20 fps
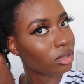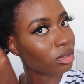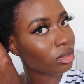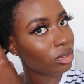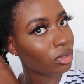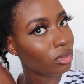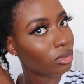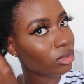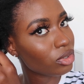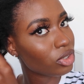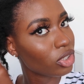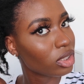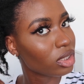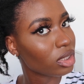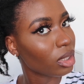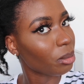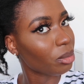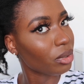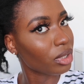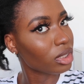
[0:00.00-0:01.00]
you know
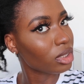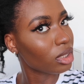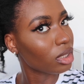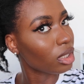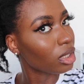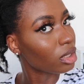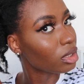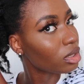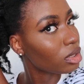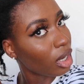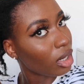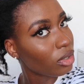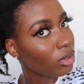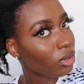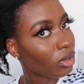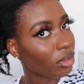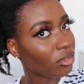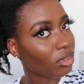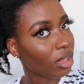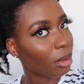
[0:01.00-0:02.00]
just separating it I don't
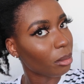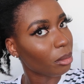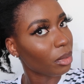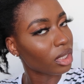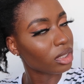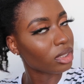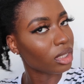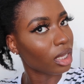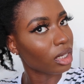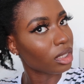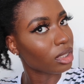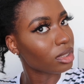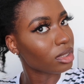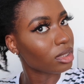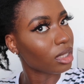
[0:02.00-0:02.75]
know if that makes any